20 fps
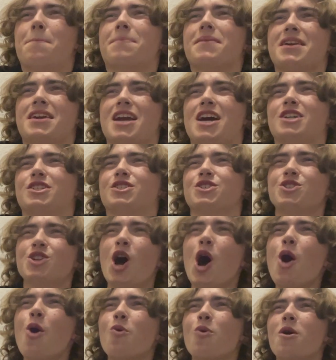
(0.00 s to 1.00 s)
Because
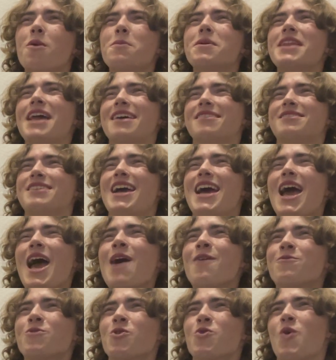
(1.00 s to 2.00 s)
no woman has
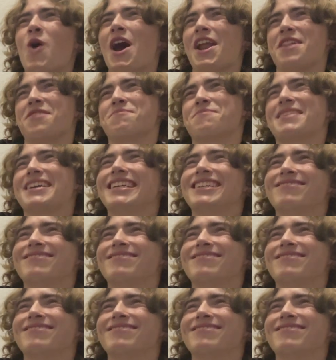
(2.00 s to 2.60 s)
ever wanted me.